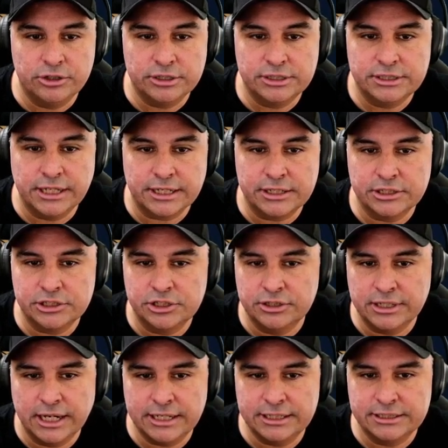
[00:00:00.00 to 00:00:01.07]
seconds to
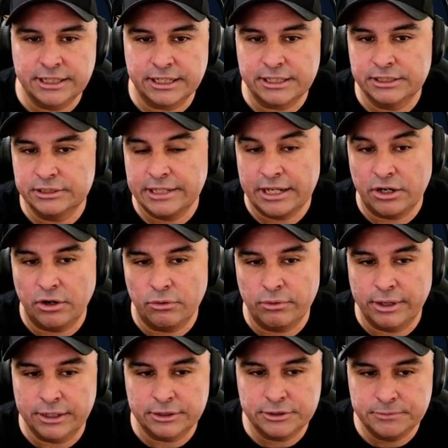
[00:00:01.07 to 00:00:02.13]
90 seconds at all
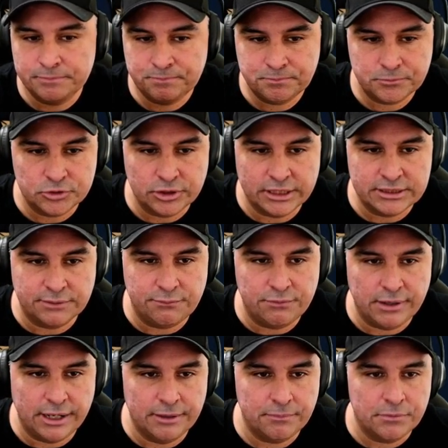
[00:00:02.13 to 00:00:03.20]
ranks. So that's a
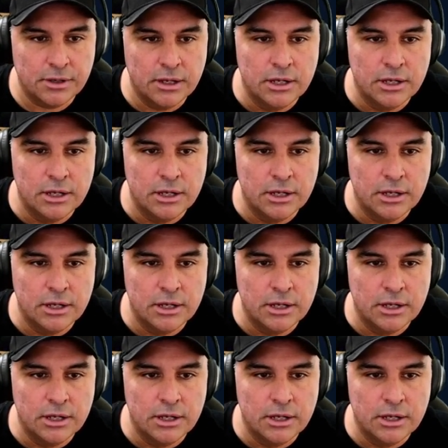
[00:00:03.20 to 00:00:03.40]
flat.